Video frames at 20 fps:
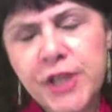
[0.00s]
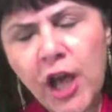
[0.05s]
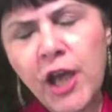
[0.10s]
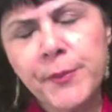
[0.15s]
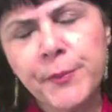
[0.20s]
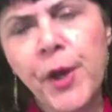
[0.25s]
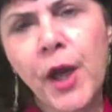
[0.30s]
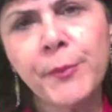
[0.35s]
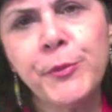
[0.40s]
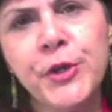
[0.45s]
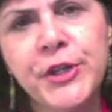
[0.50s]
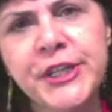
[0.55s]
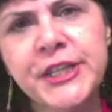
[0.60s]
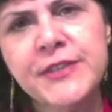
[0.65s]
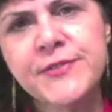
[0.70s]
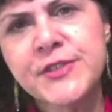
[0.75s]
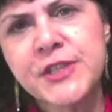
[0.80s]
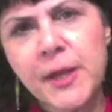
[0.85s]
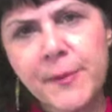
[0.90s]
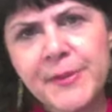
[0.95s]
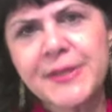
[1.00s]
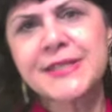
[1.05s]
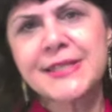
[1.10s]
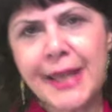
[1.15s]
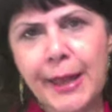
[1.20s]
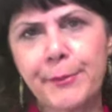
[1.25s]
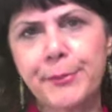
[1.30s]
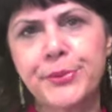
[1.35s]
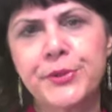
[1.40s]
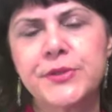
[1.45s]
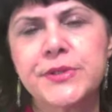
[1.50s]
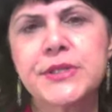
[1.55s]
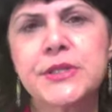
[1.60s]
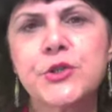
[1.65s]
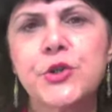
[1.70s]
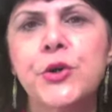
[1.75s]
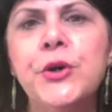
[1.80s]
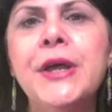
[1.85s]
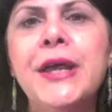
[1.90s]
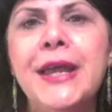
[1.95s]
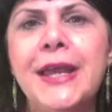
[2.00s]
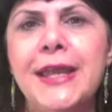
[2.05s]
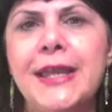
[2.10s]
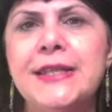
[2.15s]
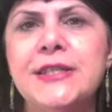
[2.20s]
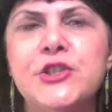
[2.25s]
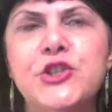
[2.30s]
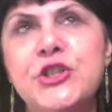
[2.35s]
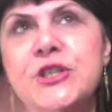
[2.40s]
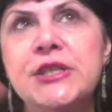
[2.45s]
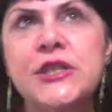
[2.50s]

I'm, I'm going to give some examples, so just,